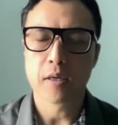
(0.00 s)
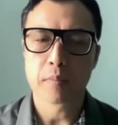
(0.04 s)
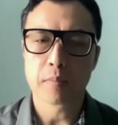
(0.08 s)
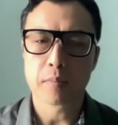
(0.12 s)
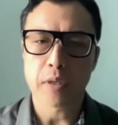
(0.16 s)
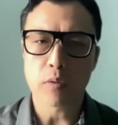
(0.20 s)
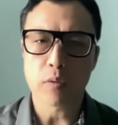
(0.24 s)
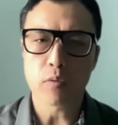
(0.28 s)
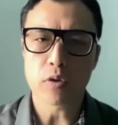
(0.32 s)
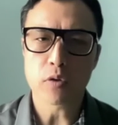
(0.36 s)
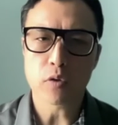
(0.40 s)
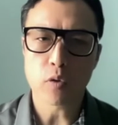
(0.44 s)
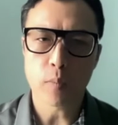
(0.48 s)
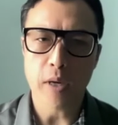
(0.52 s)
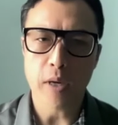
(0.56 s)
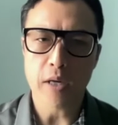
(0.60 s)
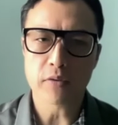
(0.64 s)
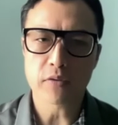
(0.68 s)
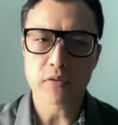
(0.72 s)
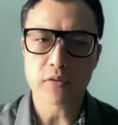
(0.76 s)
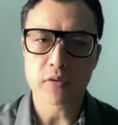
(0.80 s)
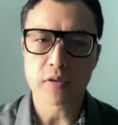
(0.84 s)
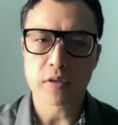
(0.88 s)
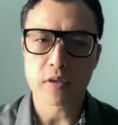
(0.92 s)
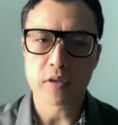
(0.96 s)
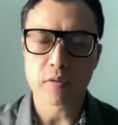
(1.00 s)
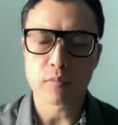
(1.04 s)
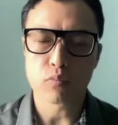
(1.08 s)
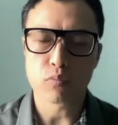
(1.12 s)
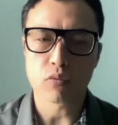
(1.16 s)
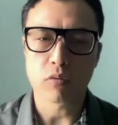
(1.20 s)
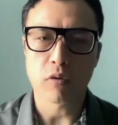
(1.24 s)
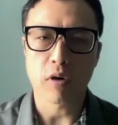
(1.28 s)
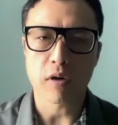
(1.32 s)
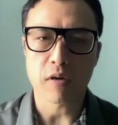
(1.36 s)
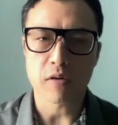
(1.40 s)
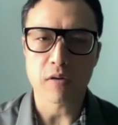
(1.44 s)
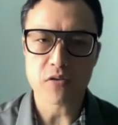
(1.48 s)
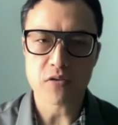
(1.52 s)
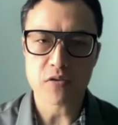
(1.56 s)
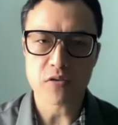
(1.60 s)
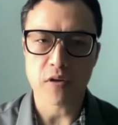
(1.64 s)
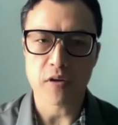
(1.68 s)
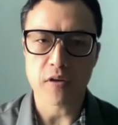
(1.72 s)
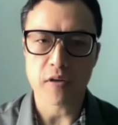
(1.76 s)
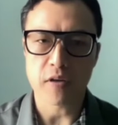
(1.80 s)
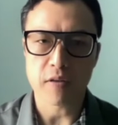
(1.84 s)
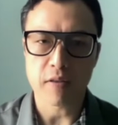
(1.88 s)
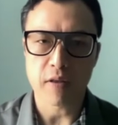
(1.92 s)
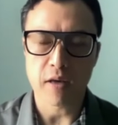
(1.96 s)
But I want to go back to the broader
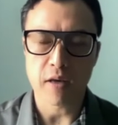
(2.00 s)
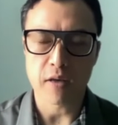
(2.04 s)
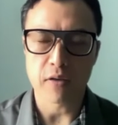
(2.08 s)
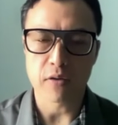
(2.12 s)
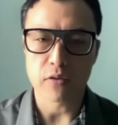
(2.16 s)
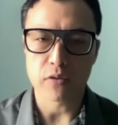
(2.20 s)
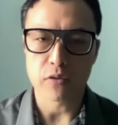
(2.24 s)
study that